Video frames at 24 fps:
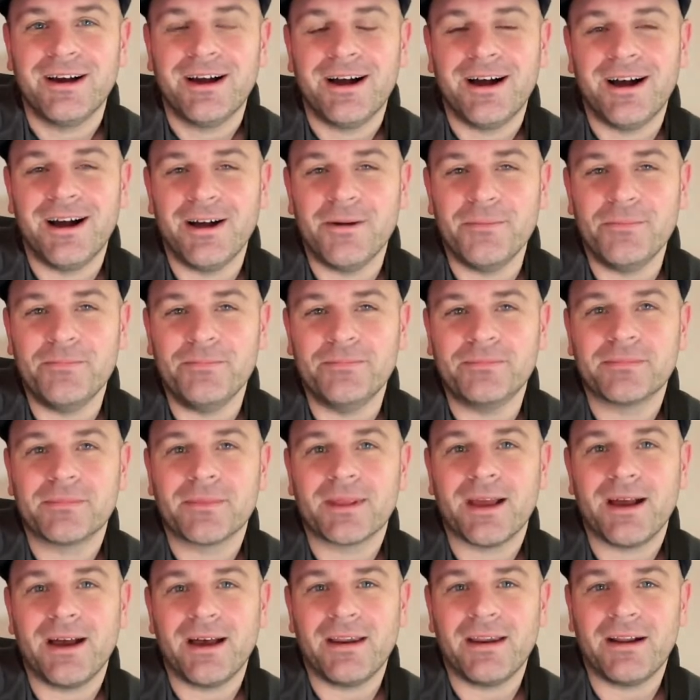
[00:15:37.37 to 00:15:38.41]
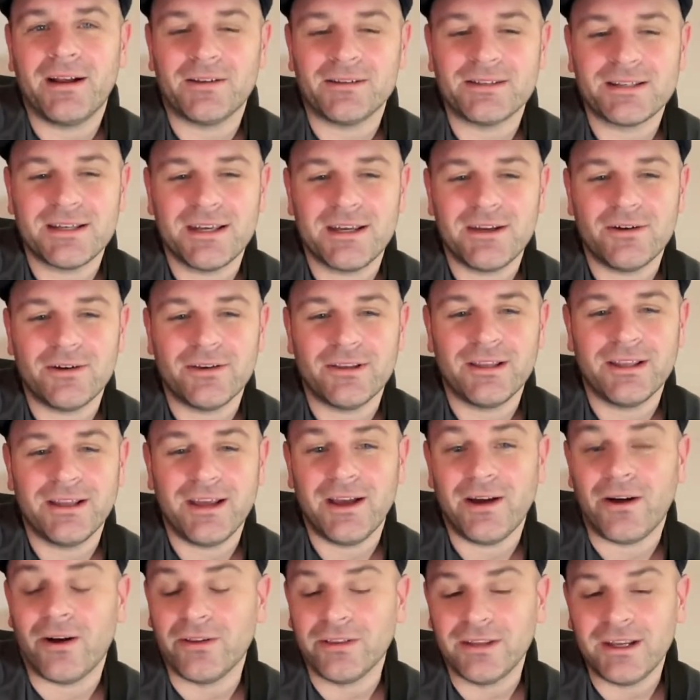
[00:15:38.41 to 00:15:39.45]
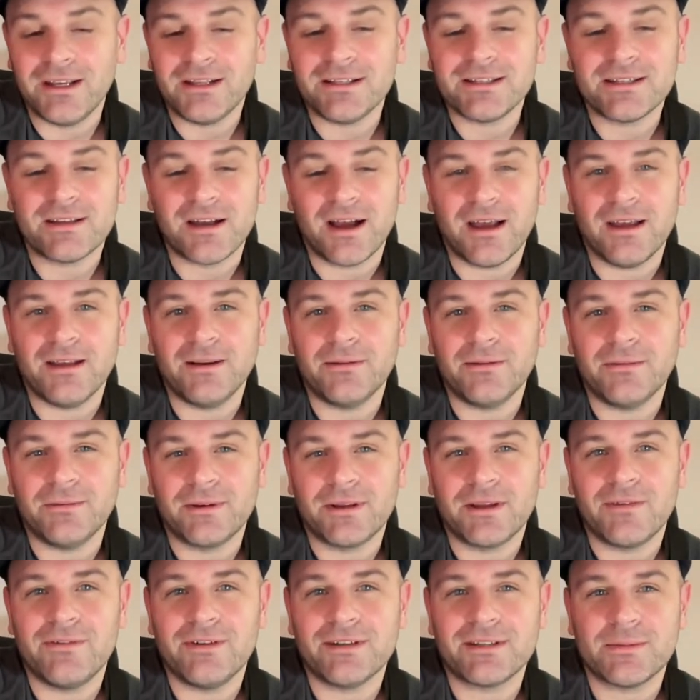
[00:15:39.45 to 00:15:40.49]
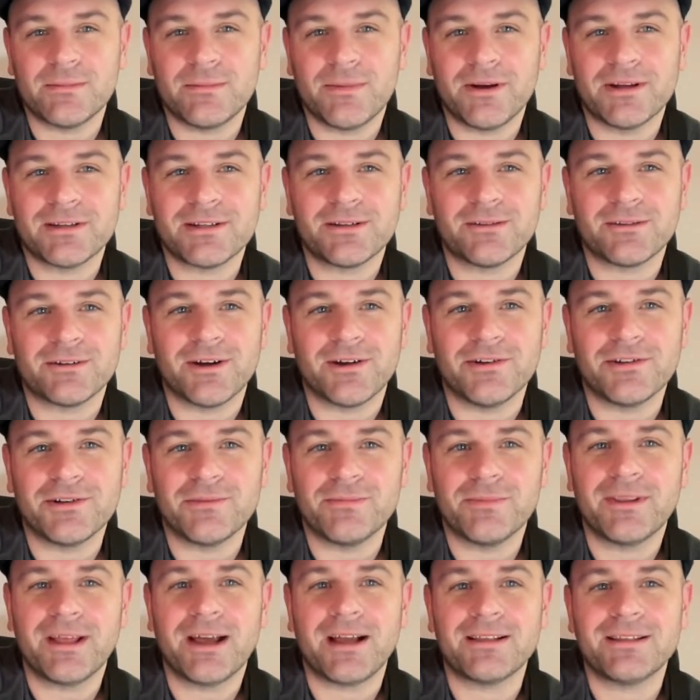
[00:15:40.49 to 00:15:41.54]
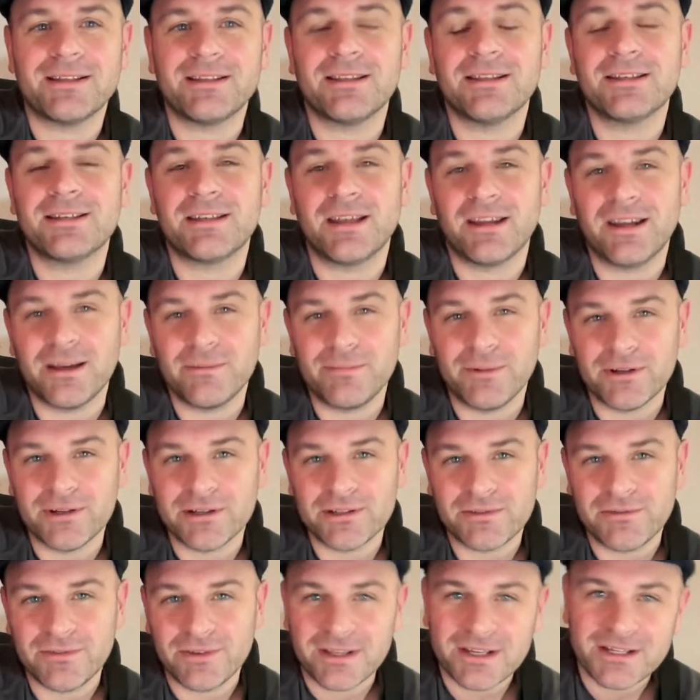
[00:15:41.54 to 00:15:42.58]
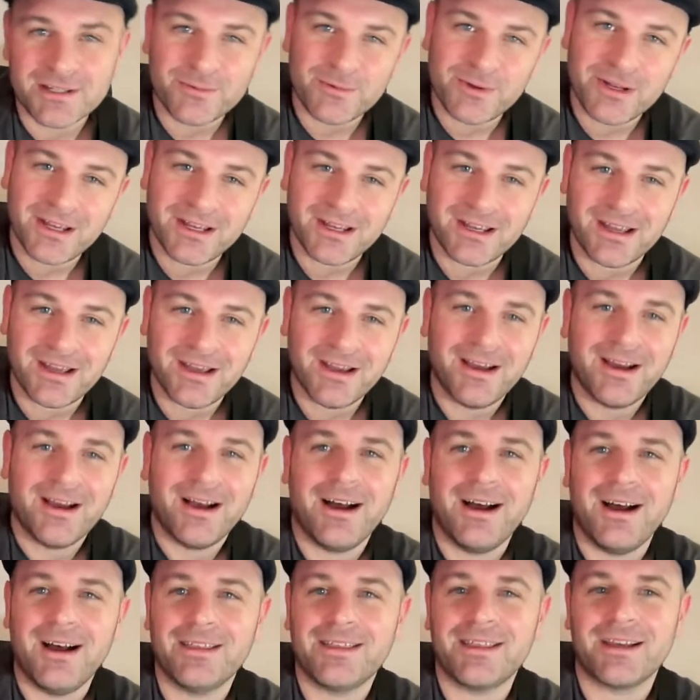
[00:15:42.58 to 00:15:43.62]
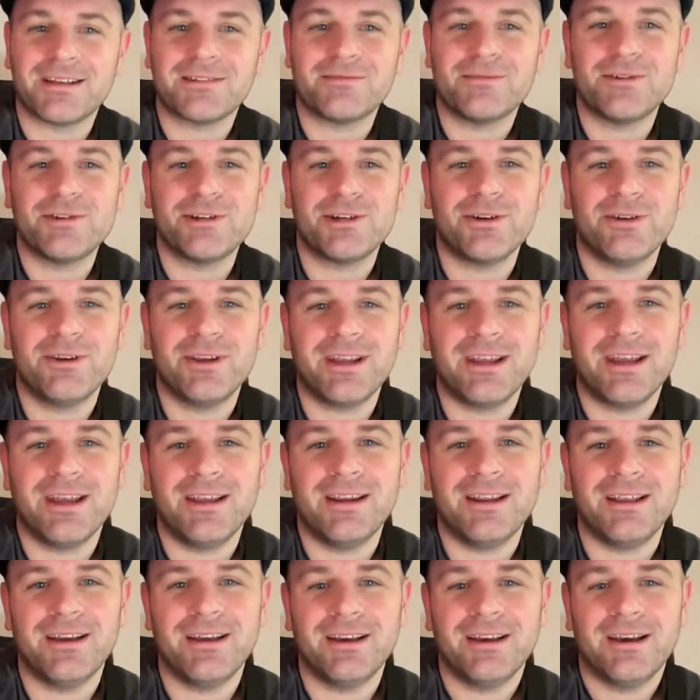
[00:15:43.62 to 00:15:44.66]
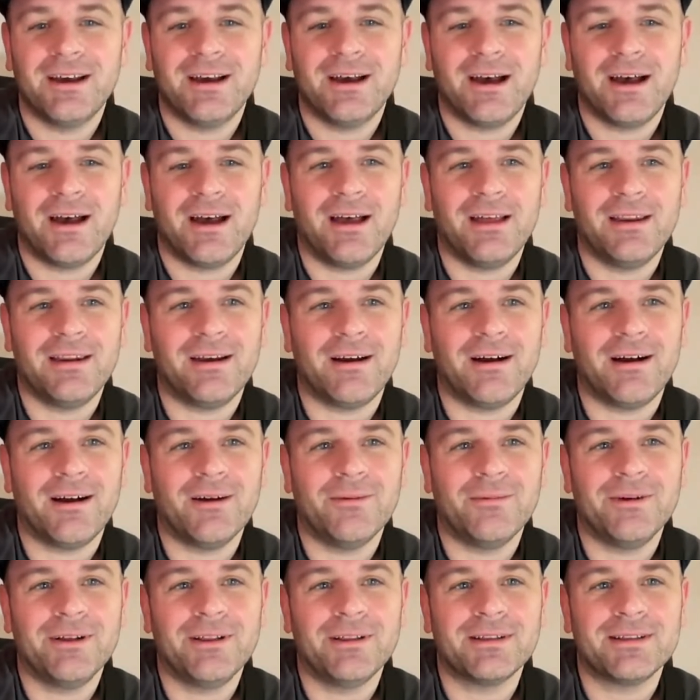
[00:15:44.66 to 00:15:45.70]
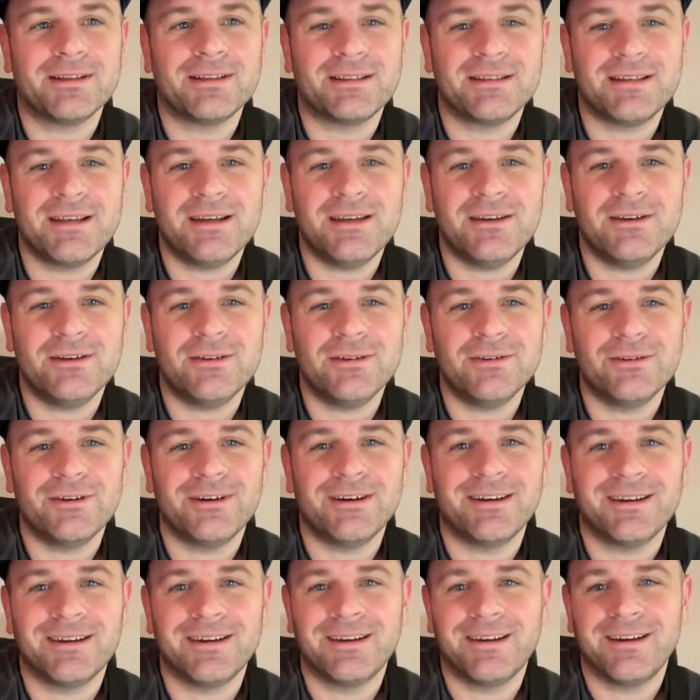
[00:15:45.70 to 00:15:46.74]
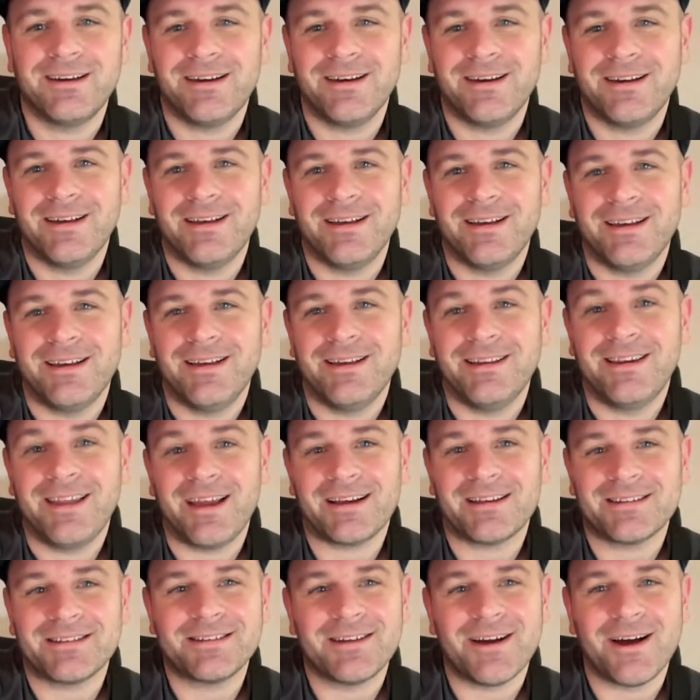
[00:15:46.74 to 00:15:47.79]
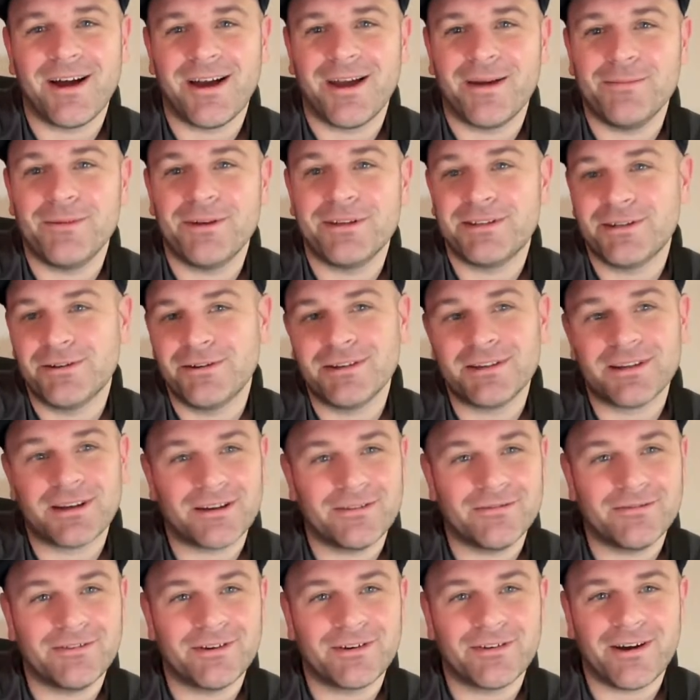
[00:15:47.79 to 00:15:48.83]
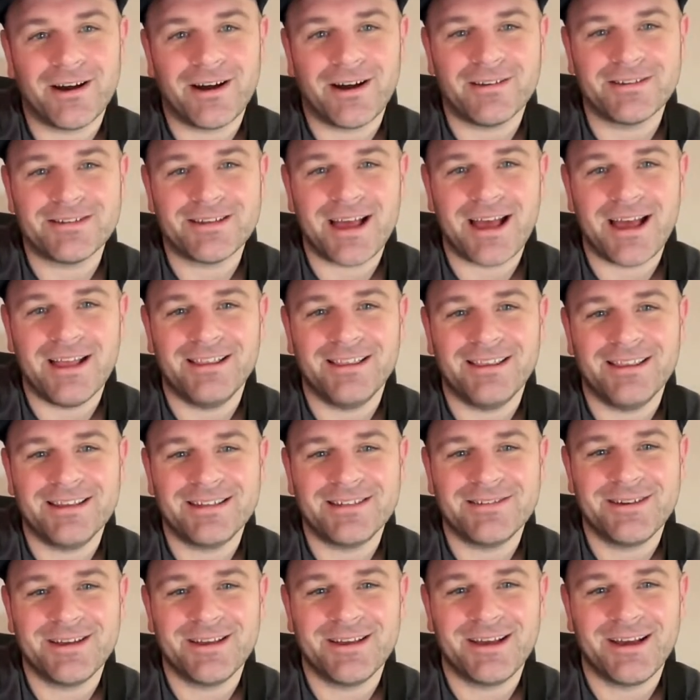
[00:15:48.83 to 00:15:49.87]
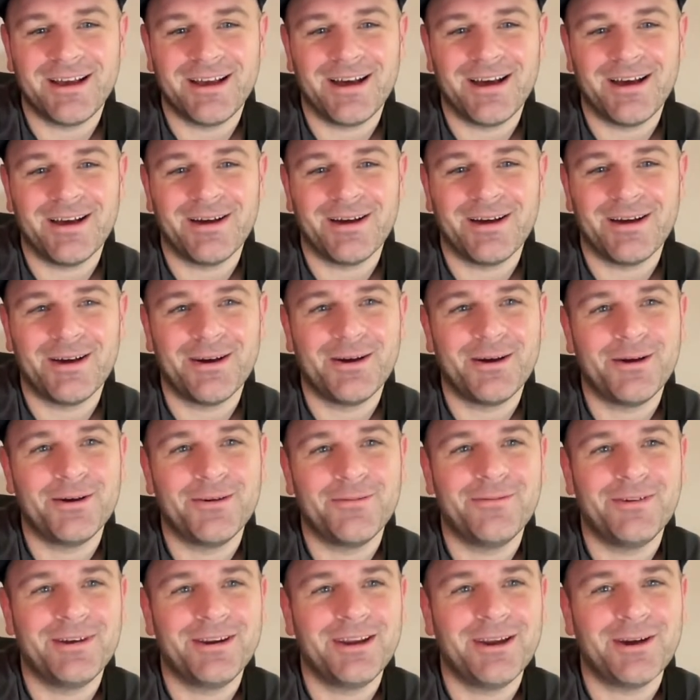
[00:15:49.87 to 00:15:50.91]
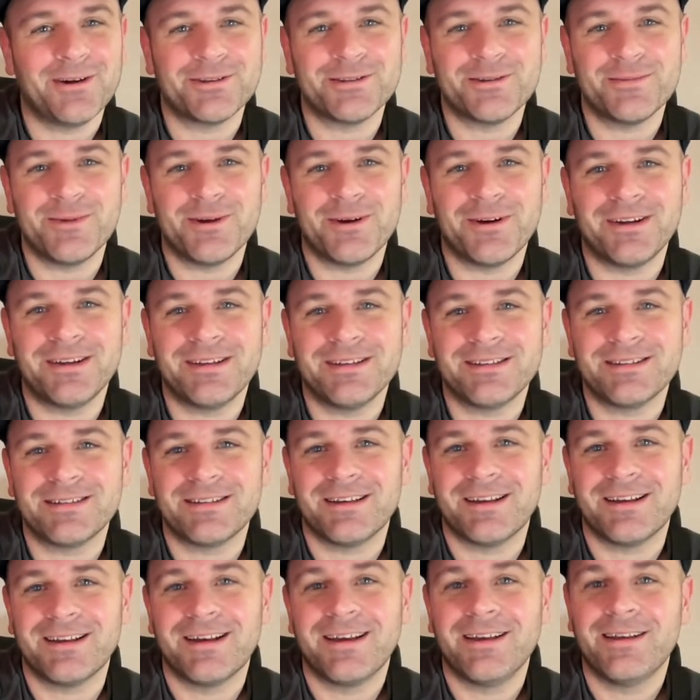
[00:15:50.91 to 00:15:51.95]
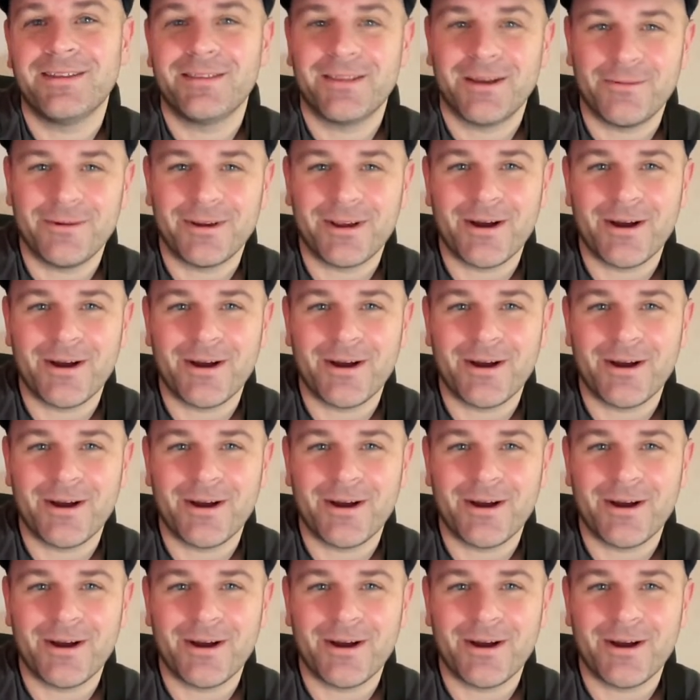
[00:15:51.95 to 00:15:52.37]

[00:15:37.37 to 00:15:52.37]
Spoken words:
And I'll see you on the inside and give you some personal coaching. But that's the Sunday Blues for this week. Thanks for tuning in, and I will see you next time as soon as I can figure out how to end this video, to be honest. There we